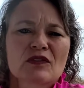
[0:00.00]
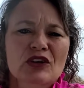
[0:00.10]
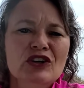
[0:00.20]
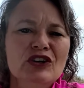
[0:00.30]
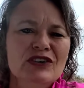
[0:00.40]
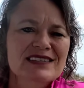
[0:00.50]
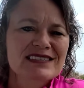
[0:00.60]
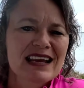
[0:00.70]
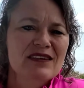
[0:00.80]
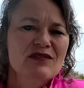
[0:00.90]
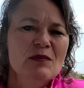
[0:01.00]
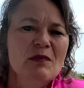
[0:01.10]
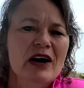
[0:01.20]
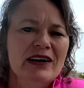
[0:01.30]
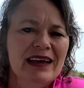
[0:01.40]
the current state of the
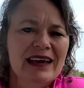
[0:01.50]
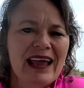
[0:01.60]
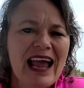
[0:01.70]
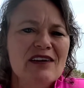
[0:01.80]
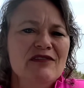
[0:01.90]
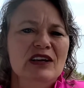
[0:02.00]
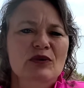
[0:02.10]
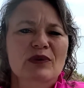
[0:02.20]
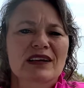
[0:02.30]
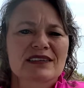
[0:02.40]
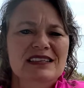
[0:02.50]
market, having a real